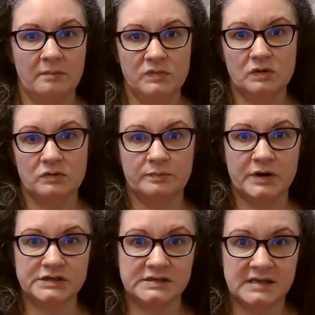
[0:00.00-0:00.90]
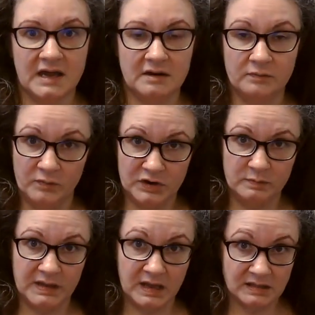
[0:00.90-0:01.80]
you'll purchase that when you
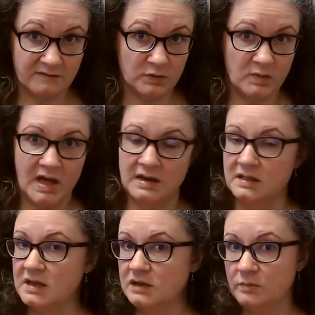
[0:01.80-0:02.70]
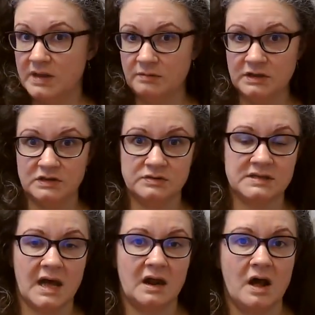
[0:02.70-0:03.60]
begin level 1, and then you'll be able to use
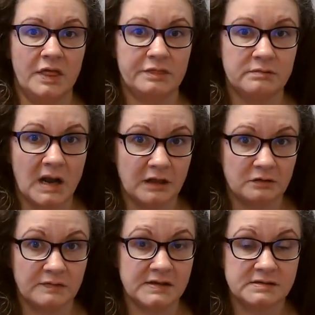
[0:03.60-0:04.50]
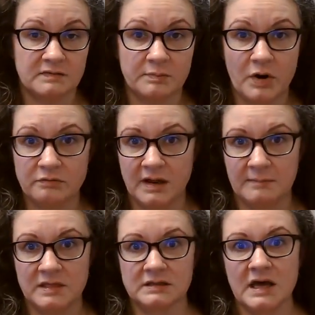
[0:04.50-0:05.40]
that on throughout the rest of the program.
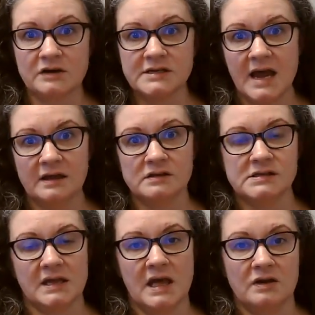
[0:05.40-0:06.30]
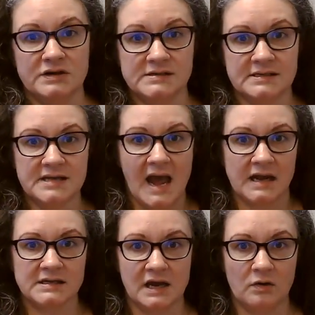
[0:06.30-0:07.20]
And the letter tiles, again, are just a
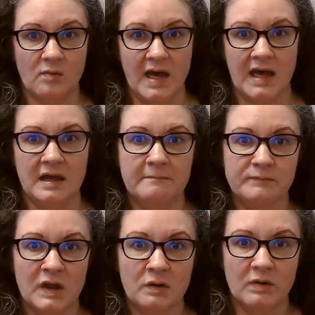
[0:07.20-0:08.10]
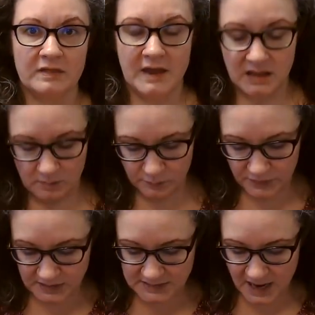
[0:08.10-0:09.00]
tactile way where they can
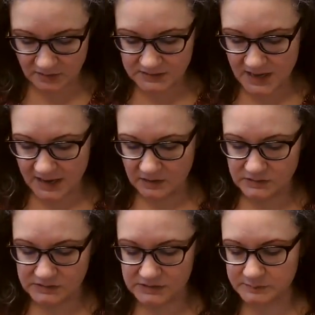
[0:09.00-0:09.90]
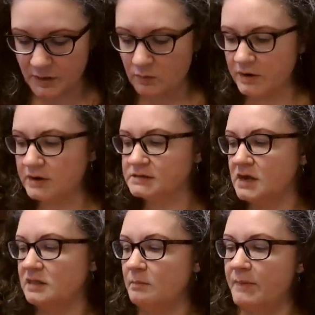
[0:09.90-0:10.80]
bring down tiles to spell words
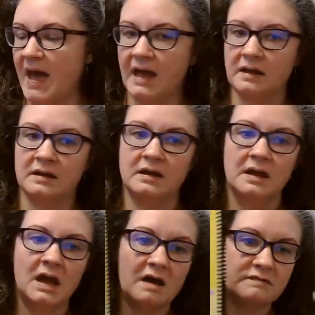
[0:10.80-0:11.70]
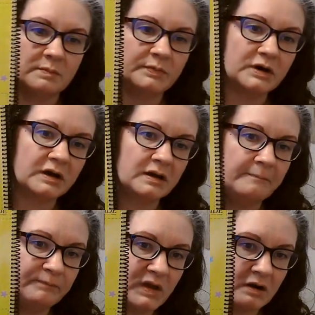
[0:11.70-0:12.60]
on the back of the book.
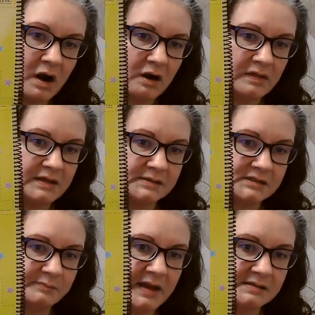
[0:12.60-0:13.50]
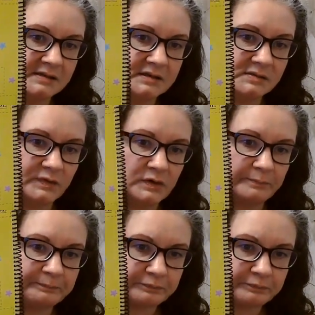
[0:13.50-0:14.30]
There are these spaces for